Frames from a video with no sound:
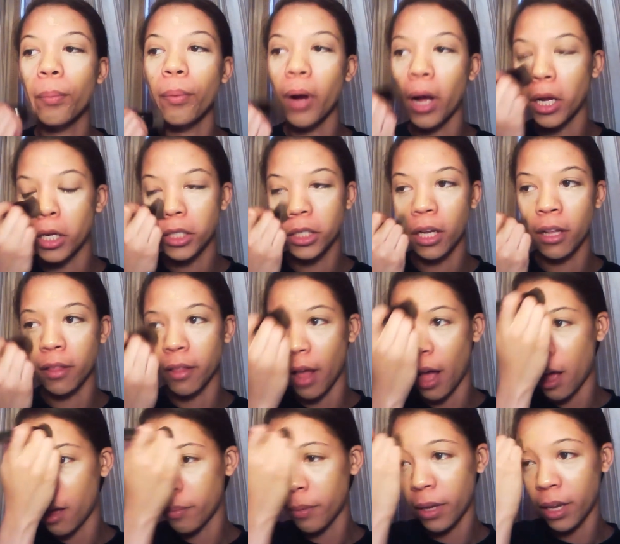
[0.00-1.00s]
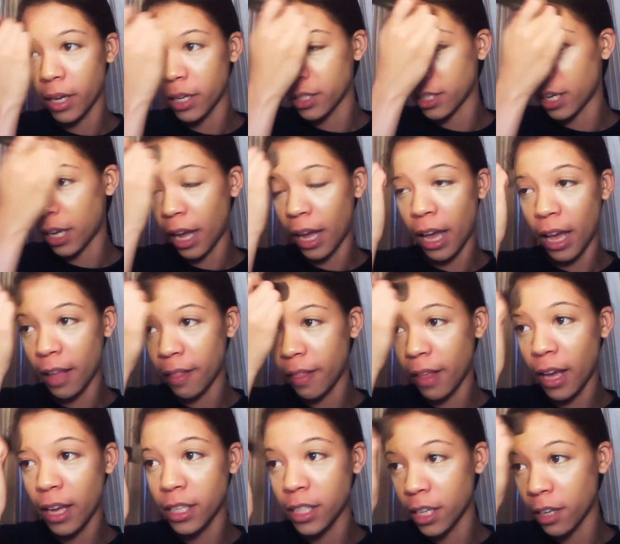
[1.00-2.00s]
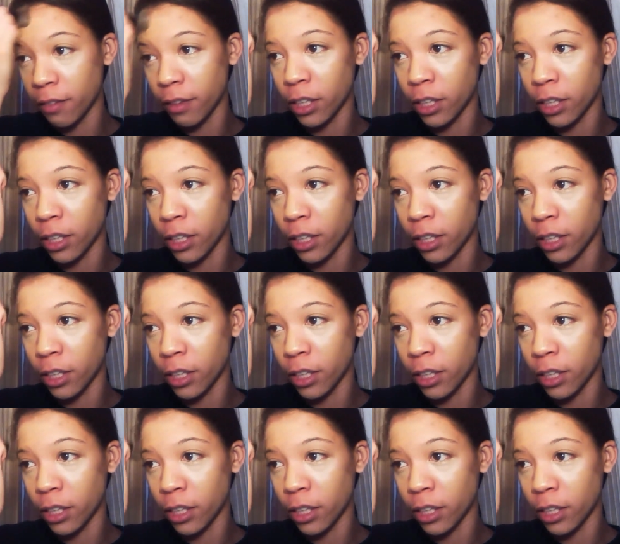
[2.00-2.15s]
brush a lot because like I hate the idea of